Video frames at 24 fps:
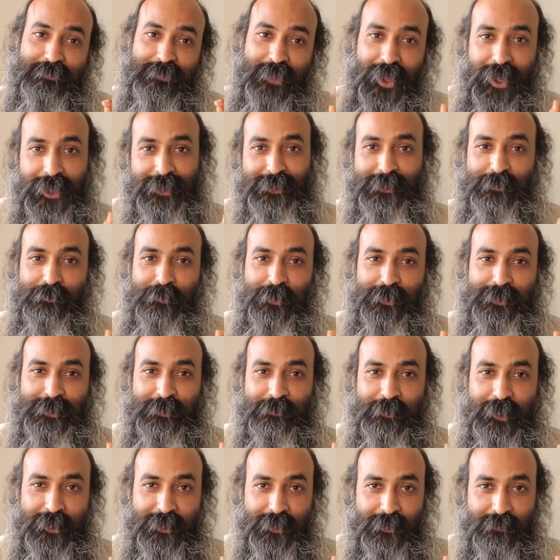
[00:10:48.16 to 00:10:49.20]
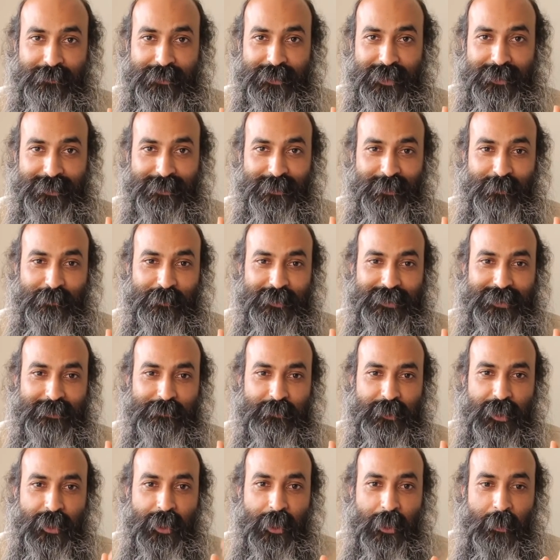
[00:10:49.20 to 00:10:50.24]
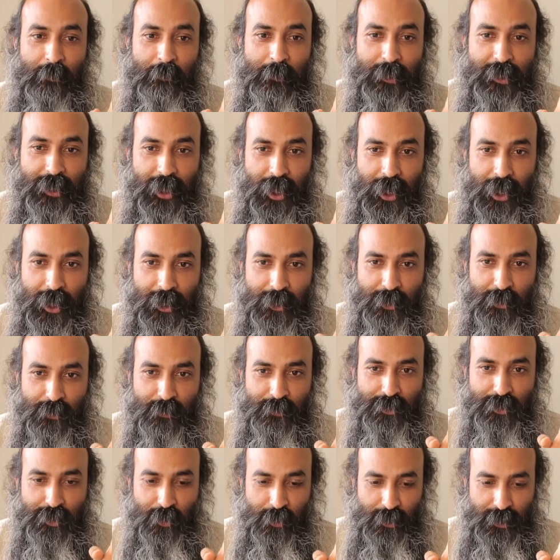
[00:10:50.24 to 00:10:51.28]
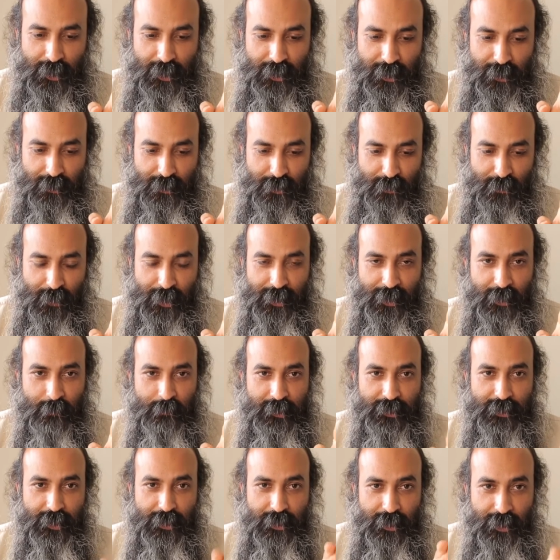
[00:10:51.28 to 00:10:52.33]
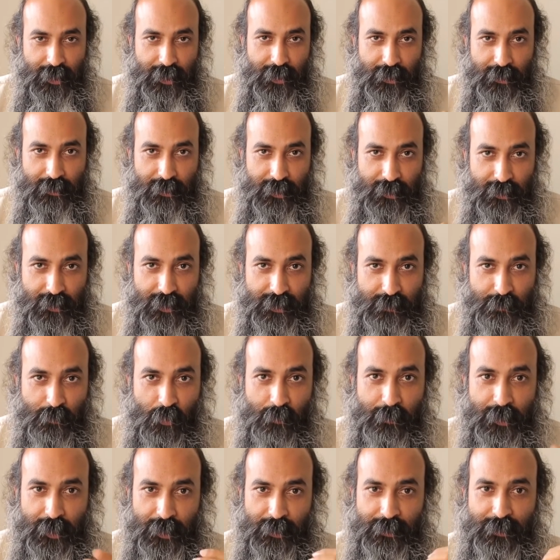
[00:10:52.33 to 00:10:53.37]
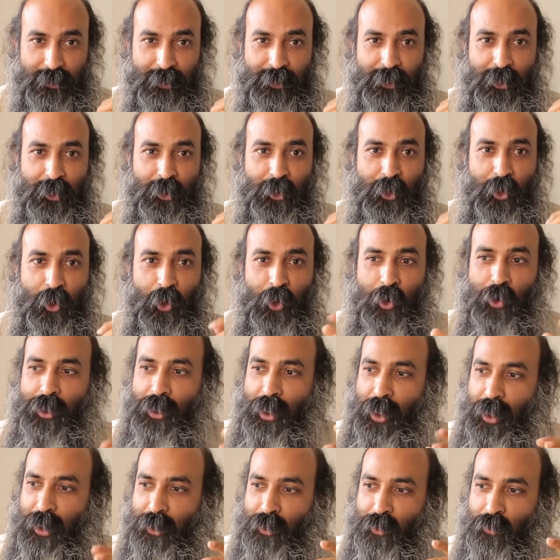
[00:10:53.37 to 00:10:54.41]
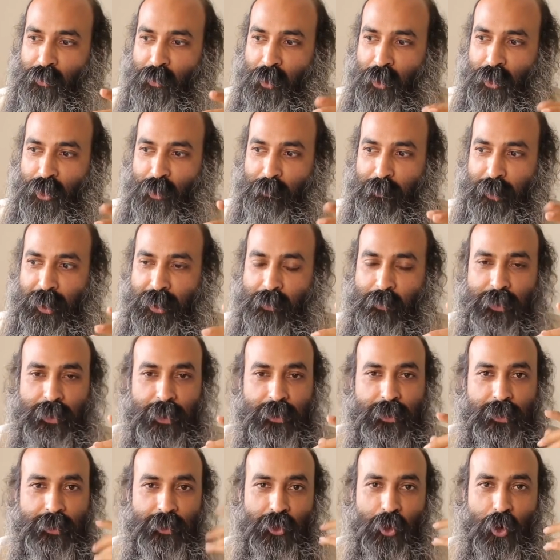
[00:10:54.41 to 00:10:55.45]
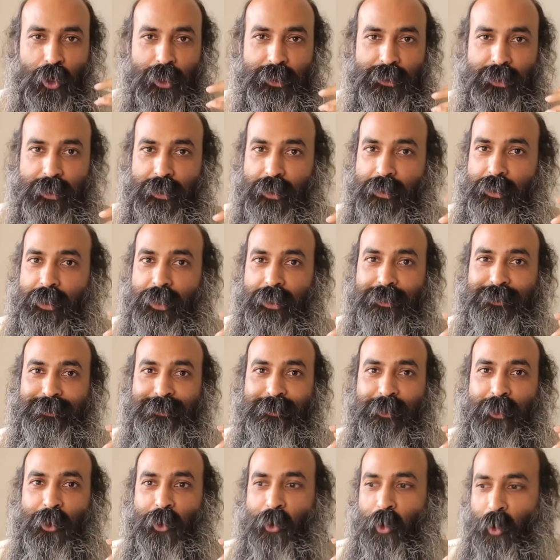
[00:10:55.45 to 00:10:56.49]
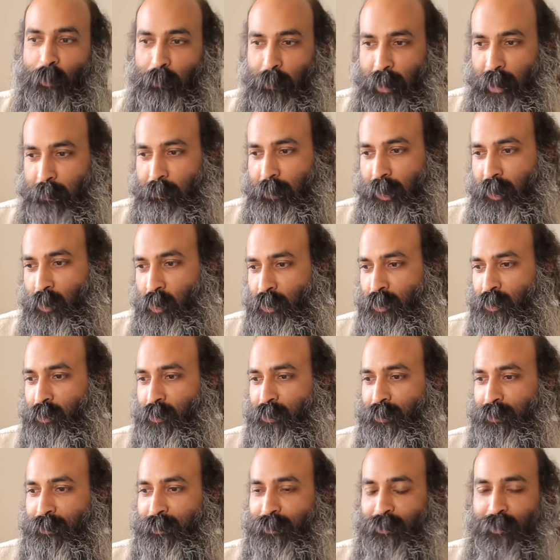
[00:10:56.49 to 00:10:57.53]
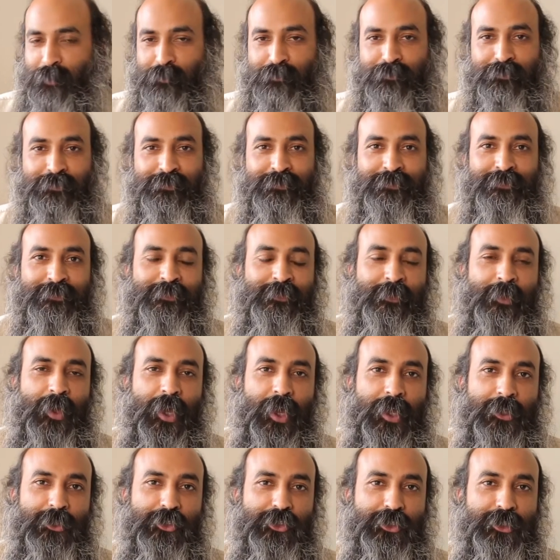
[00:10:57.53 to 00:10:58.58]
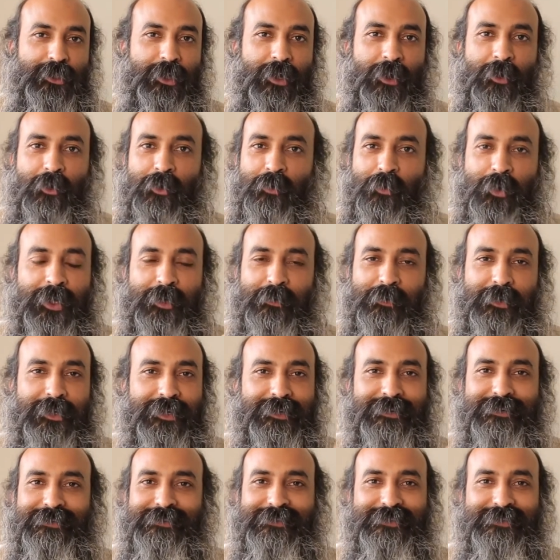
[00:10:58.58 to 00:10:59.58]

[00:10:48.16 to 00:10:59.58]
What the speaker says: Has the possibility of changing your perception. But are you totally 200% here in this moment? Or are you occupied with other thoughts, other things, or maybe on your, you know, Insta or whatever?